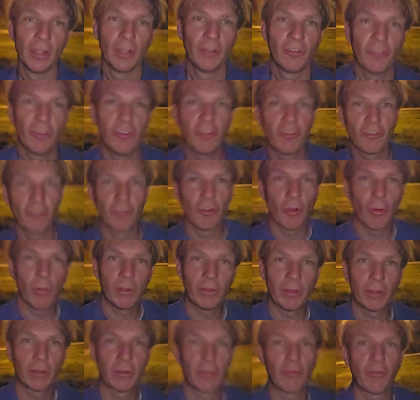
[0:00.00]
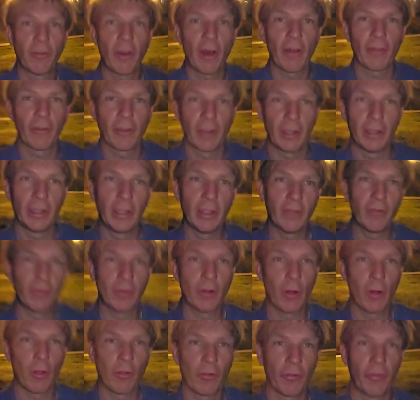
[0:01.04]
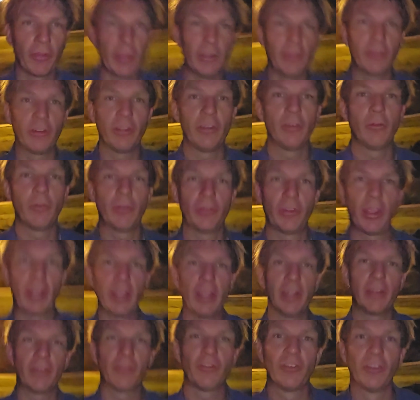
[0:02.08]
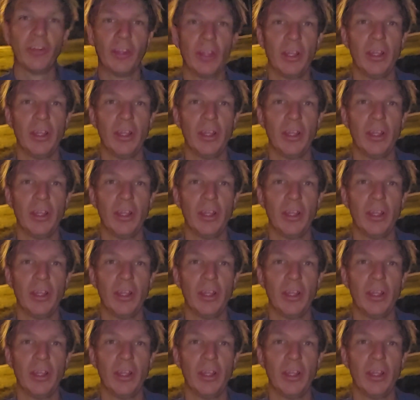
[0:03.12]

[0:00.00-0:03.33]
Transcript: Jesus, knowing that the Father had given all things into his hands,